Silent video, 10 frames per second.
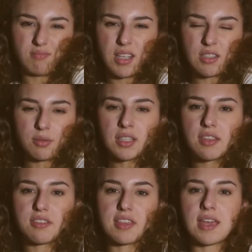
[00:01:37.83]
It's really
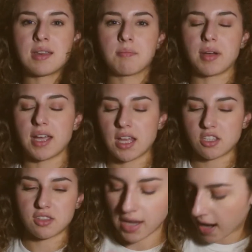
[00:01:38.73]
thin, but
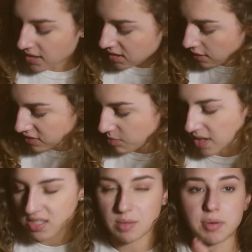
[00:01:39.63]
it has enough
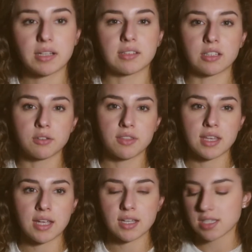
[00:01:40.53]
space to put little
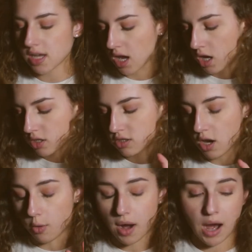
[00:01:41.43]
things.
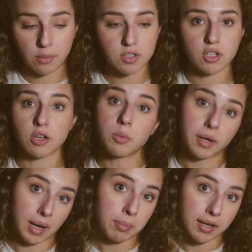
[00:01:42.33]
So I will show you
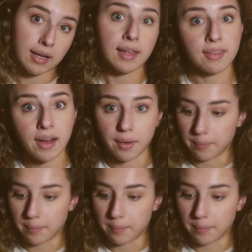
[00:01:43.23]
what I put in there.